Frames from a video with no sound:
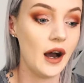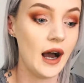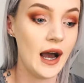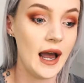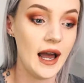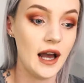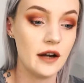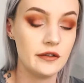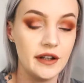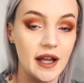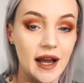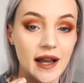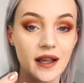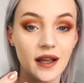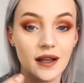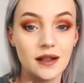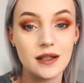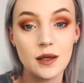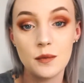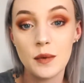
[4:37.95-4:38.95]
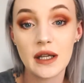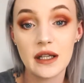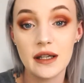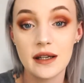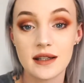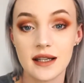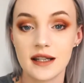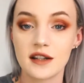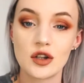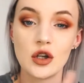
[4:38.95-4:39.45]
I have like, typically
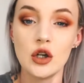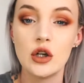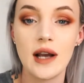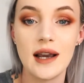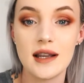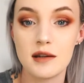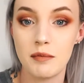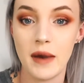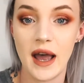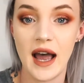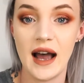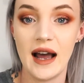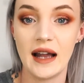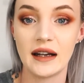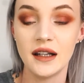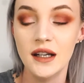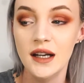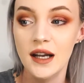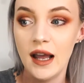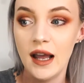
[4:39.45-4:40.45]
it's like 2 days bad